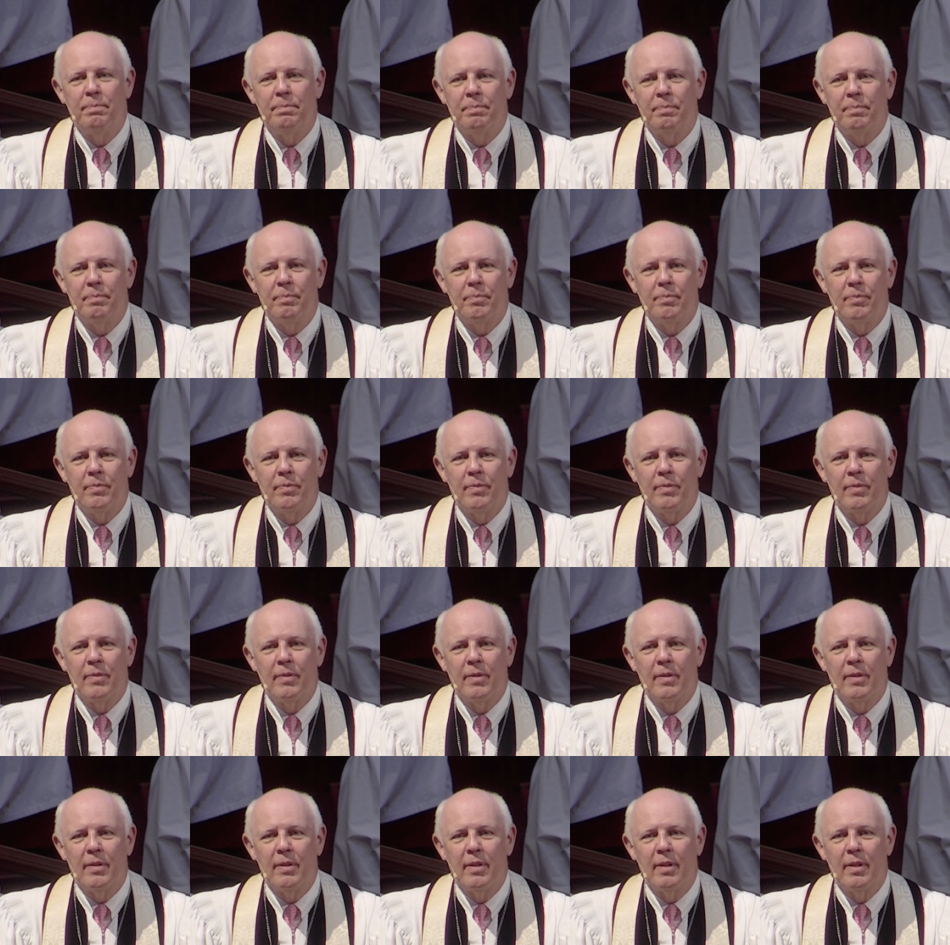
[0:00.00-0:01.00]

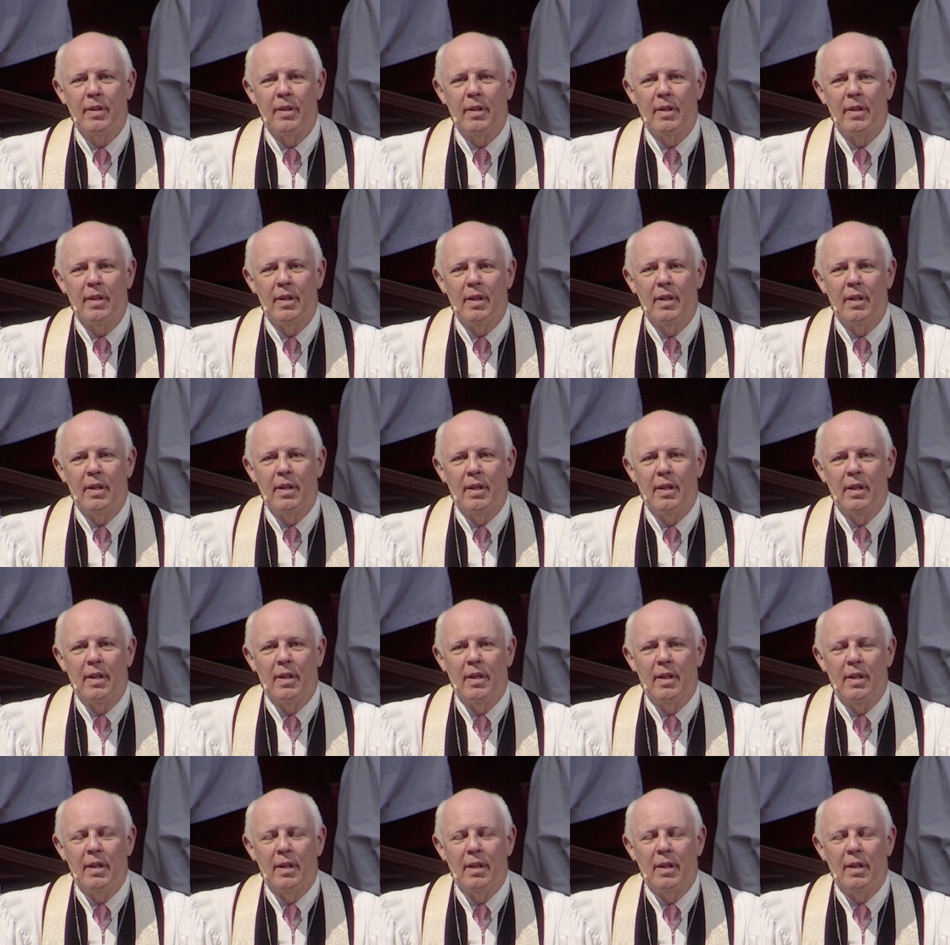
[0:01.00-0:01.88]
(silence)